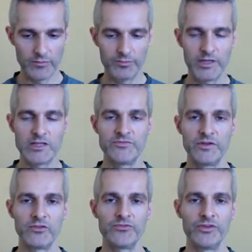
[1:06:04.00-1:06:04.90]
please
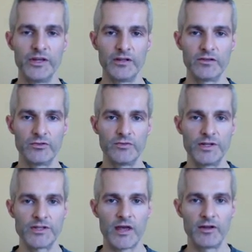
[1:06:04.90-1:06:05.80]
feel free to
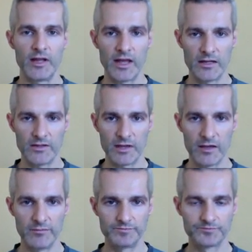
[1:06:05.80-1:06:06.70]
reach out at any
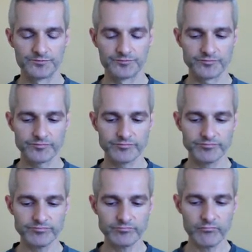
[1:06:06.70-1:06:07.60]
time.
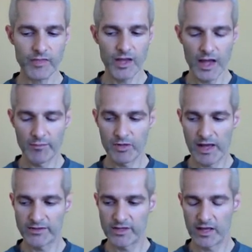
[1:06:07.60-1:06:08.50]
I'm
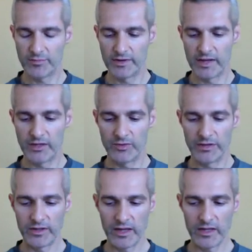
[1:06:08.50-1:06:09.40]
glad to help in any way
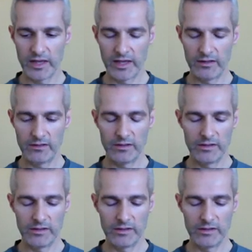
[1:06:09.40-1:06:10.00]
that I can,